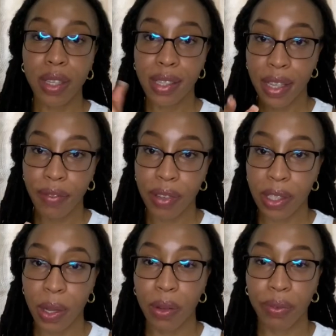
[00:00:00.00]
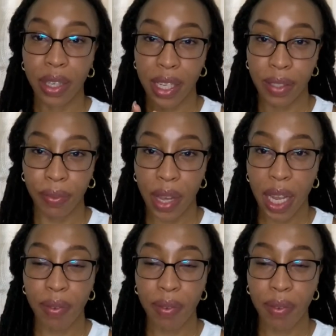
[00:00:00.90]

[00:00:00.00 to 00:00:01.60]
save your 12.95